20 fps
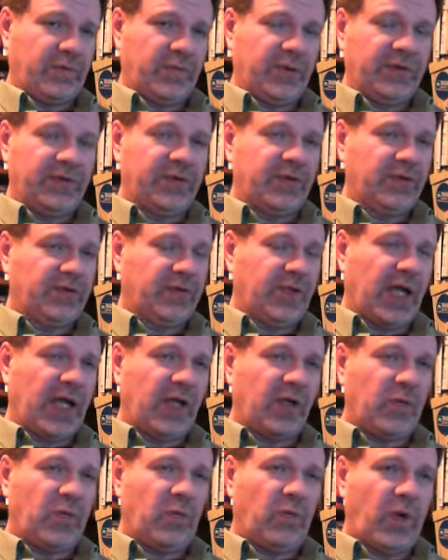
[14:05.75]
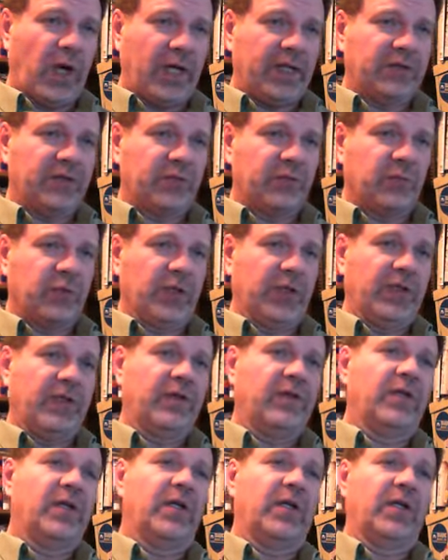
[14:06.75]
This is not a widespread
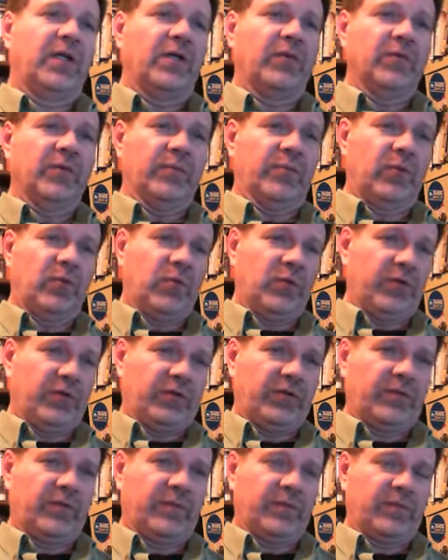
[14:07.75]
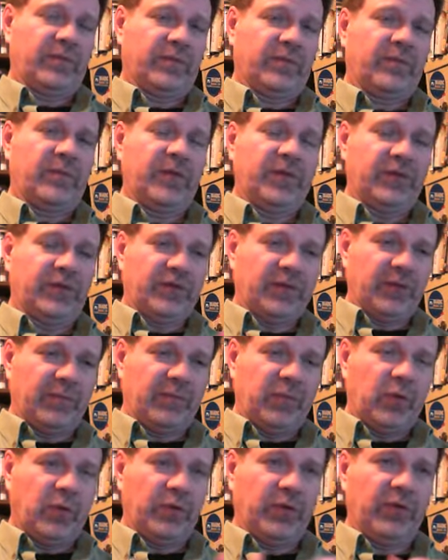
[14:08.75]
report. This is
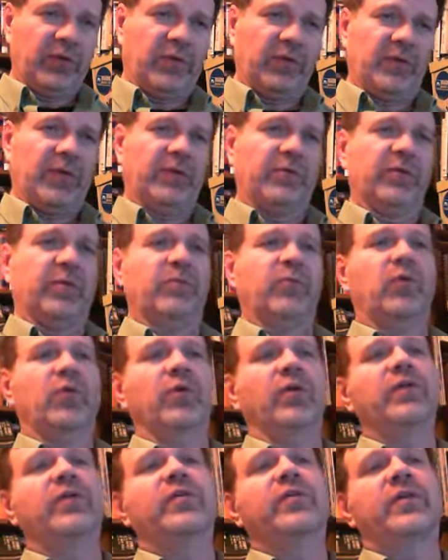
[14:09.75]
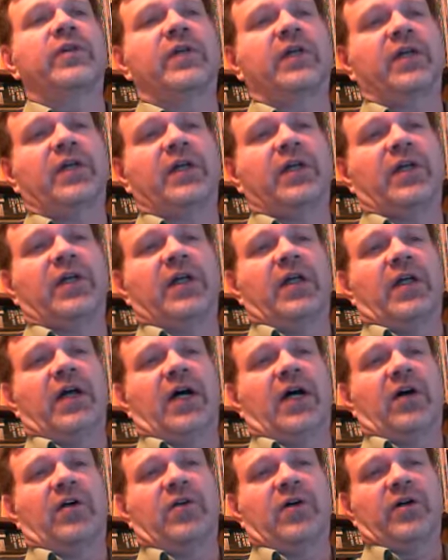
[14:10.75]
a board-only report.
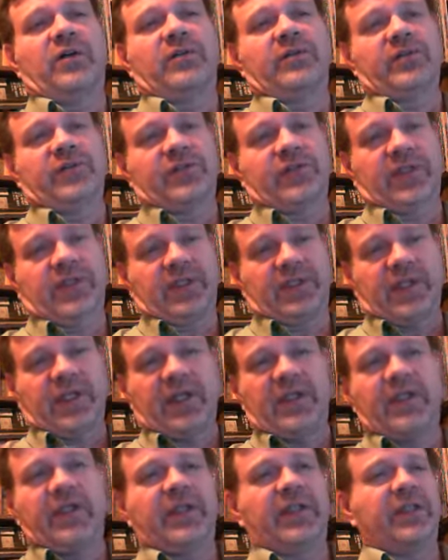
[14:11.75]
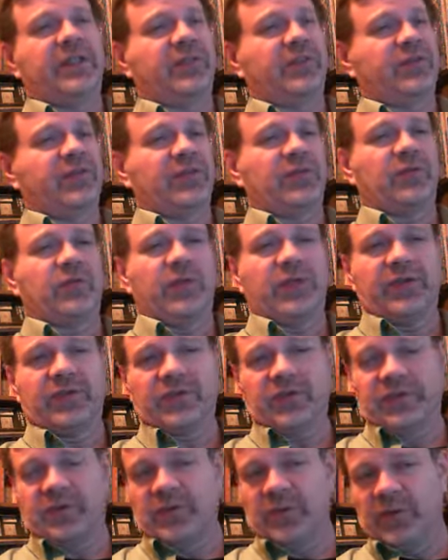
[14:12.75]
How long will the study take? Again, 6 weeks
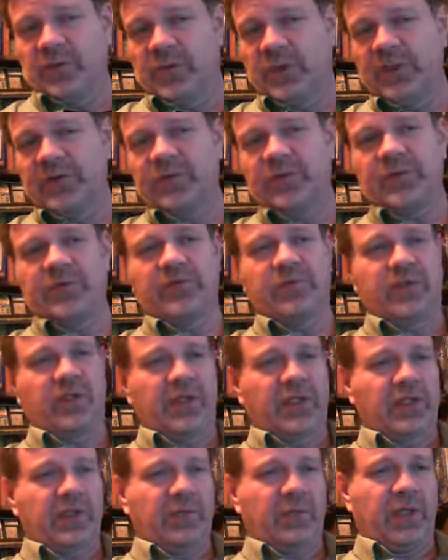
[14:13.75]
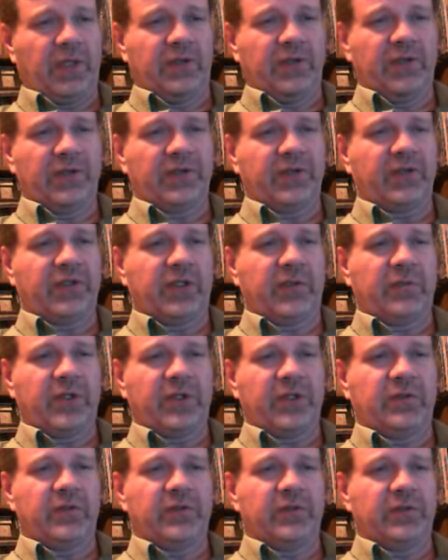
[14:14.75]
to 4 months. We've talked about this. How
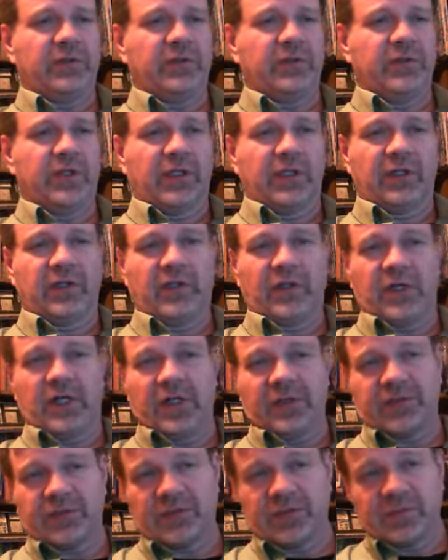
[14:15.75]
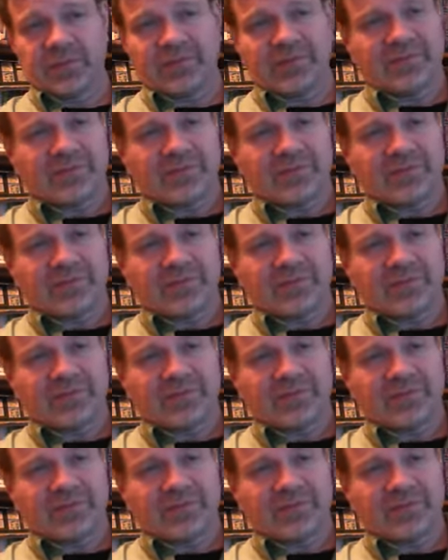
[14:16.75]
much will it cost?